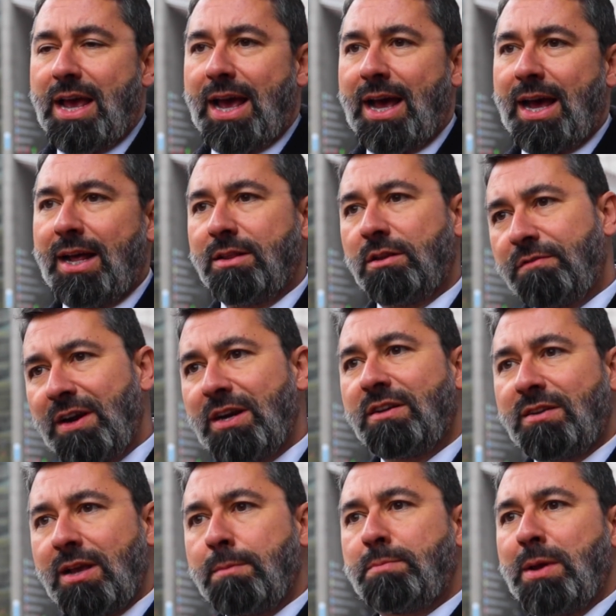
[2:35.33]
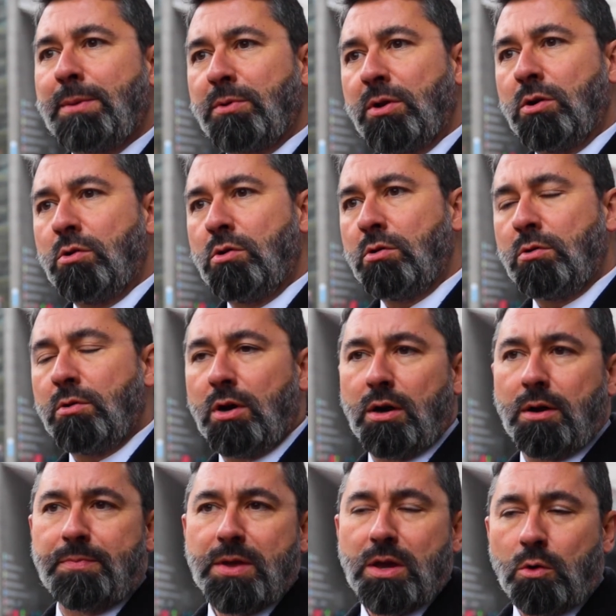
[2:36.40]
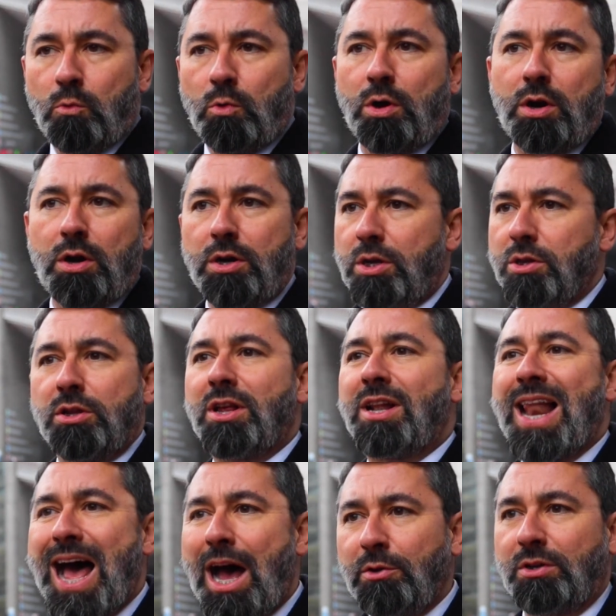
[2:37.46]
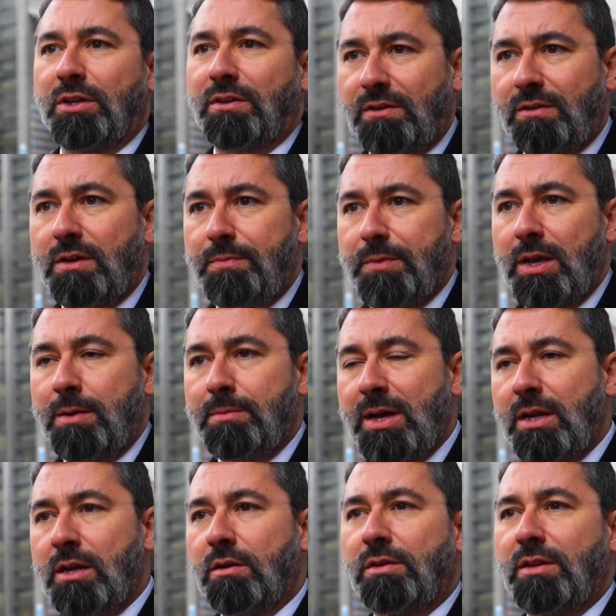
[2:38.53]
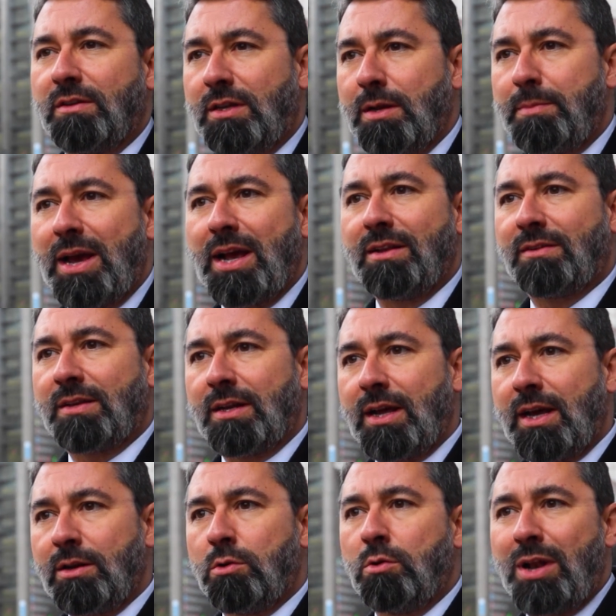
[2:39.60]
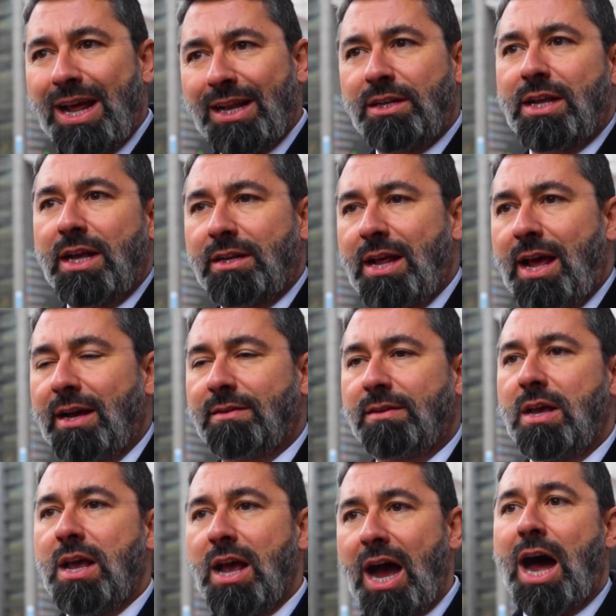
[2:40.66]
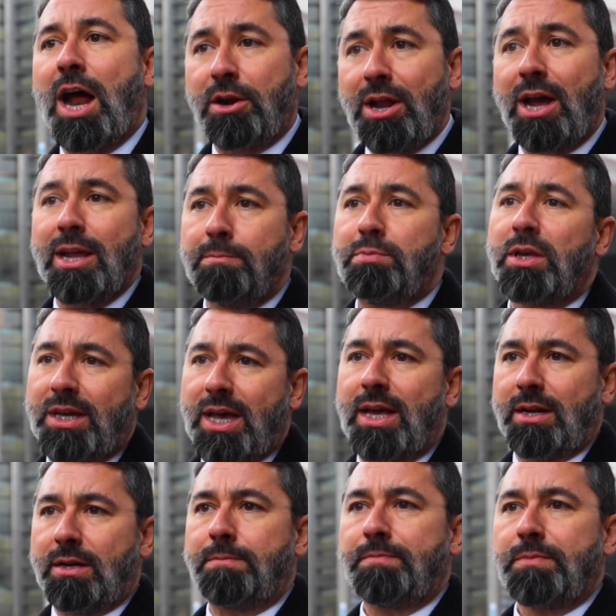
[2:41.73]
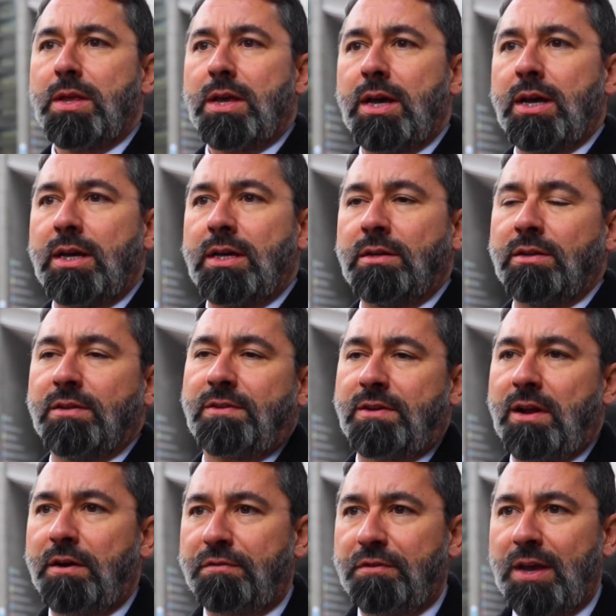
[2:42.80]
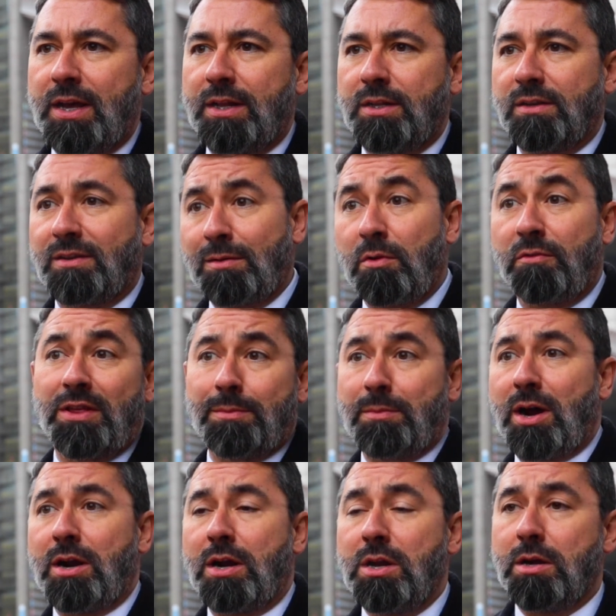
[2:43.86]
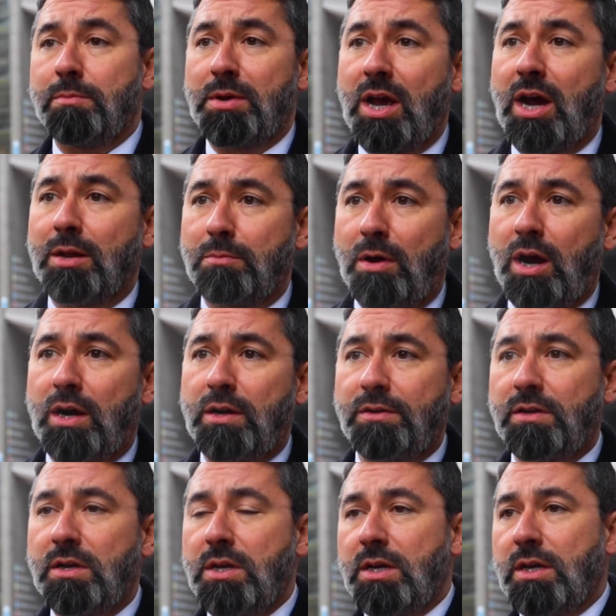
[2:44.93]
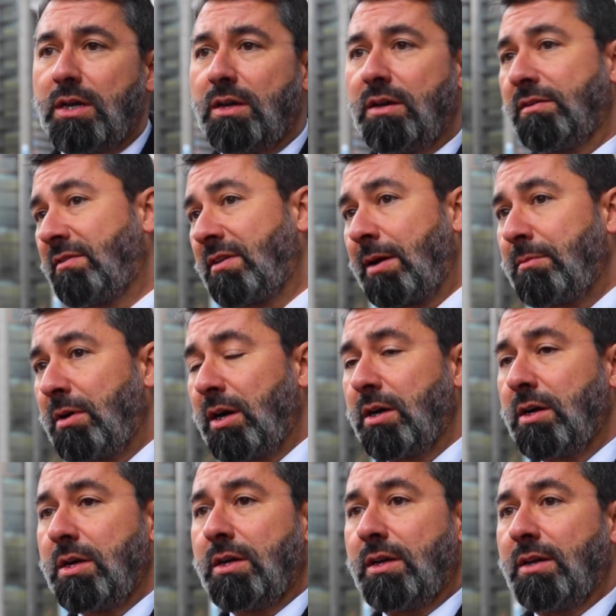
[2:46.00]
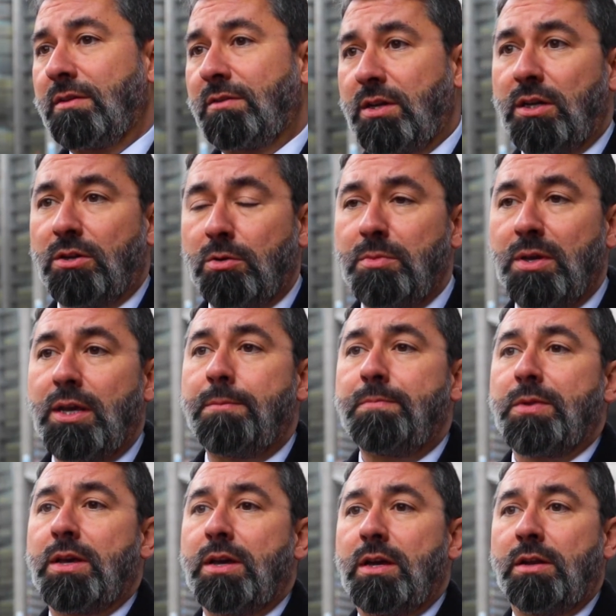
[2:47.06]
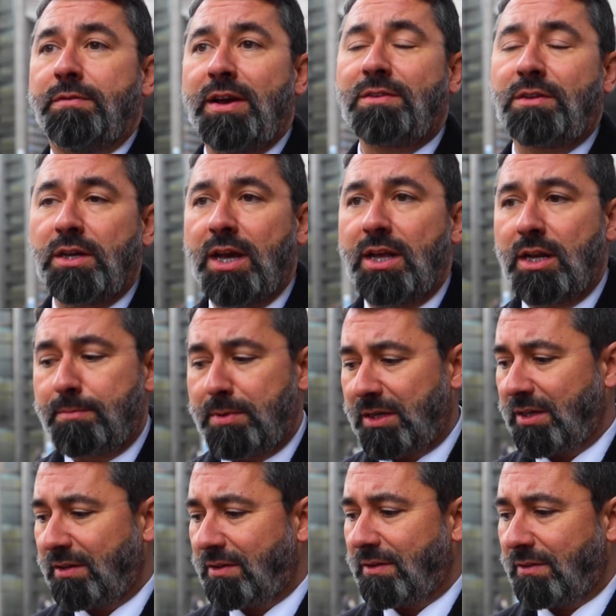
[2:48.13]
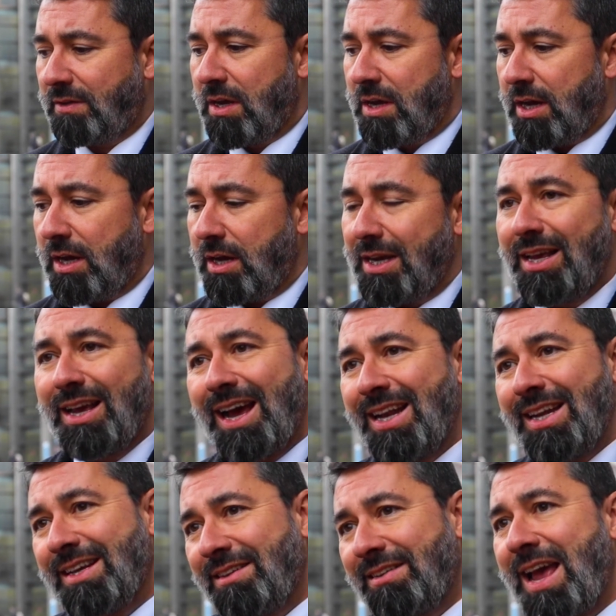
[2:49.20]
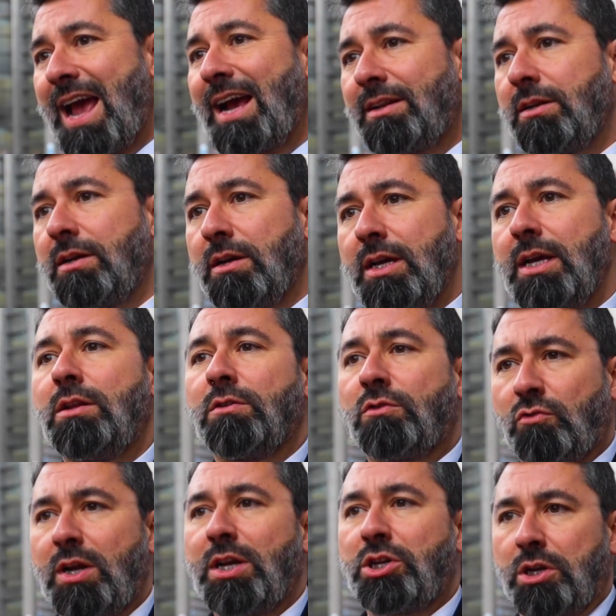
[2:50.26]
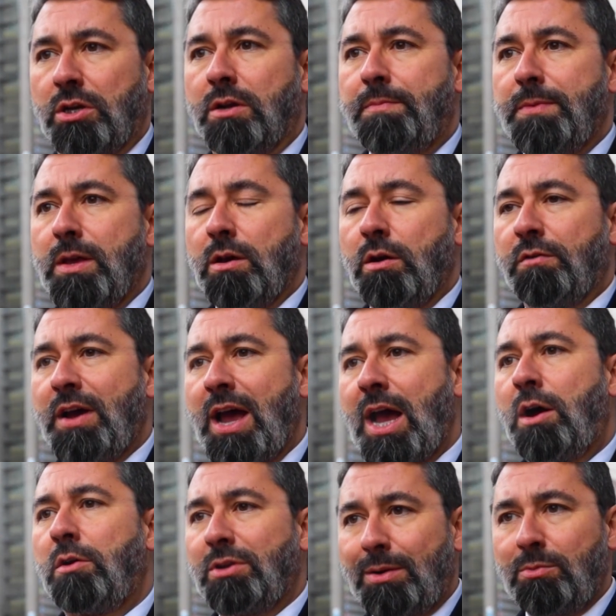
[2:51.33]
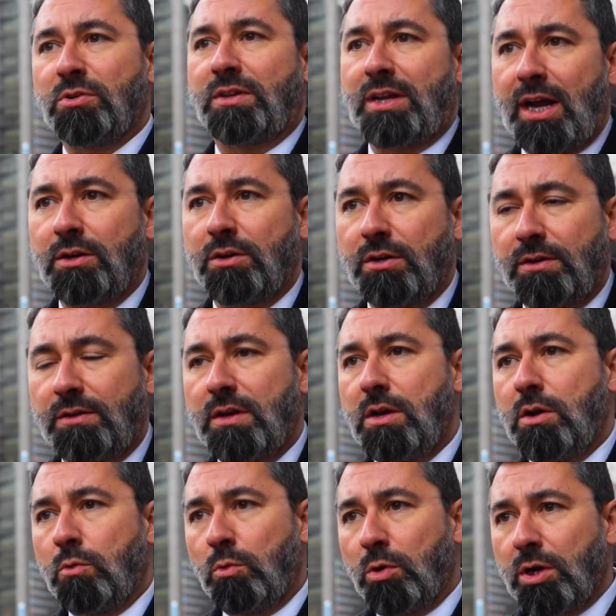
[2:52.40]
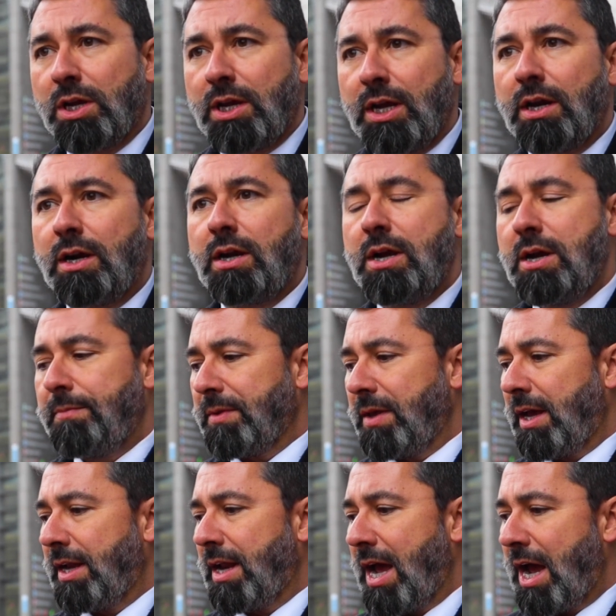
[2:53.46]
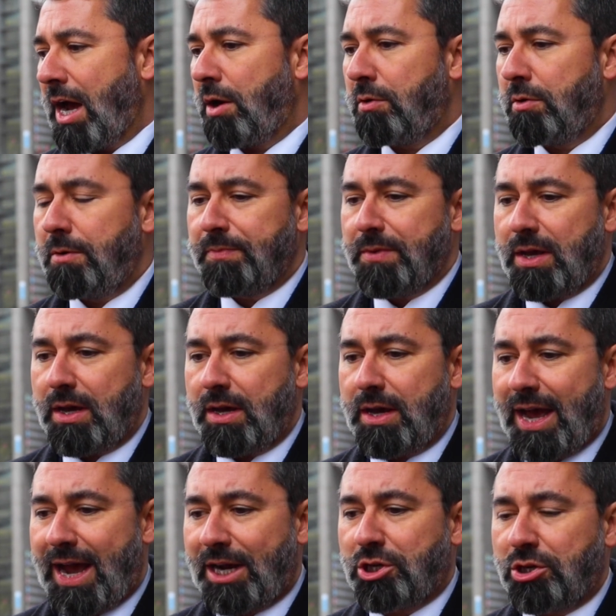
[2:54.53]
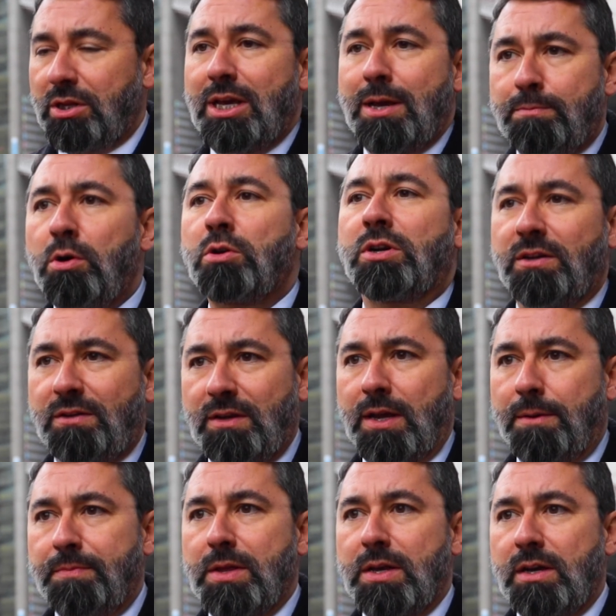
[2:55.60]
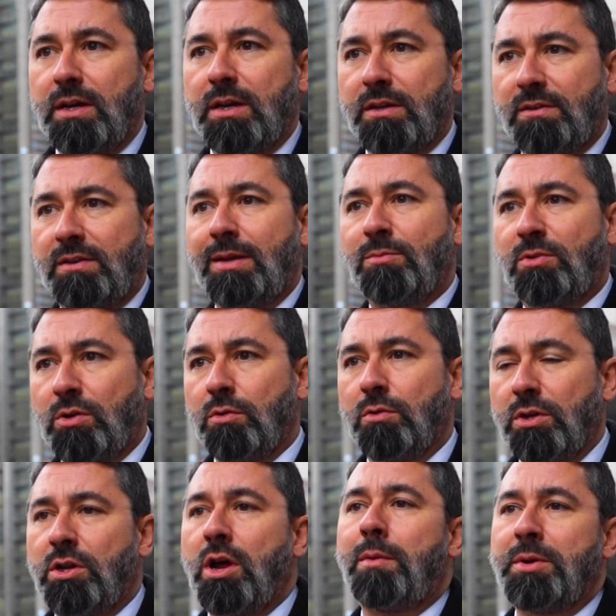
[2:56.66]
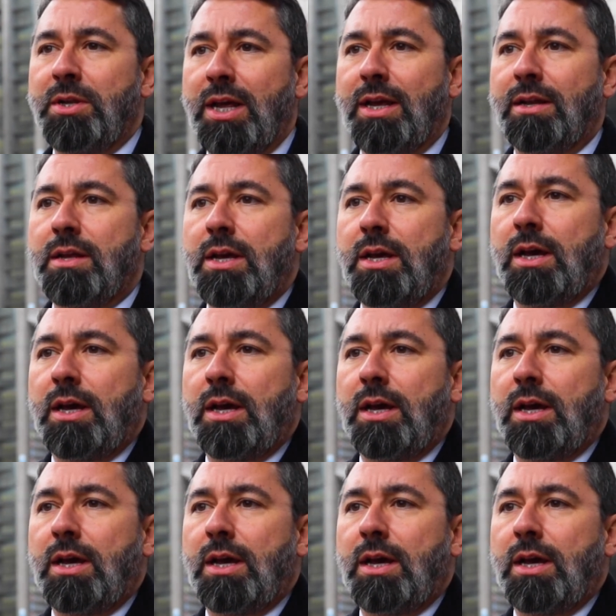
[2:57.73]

And the very same people who were the loudest in many of these debates and who led the attacks are now implicated in this stuff, and some of them are behind bars, some are still to be investigated. But this is an exact illustration of how double standards work here and how actually hypocrisy seems to dominate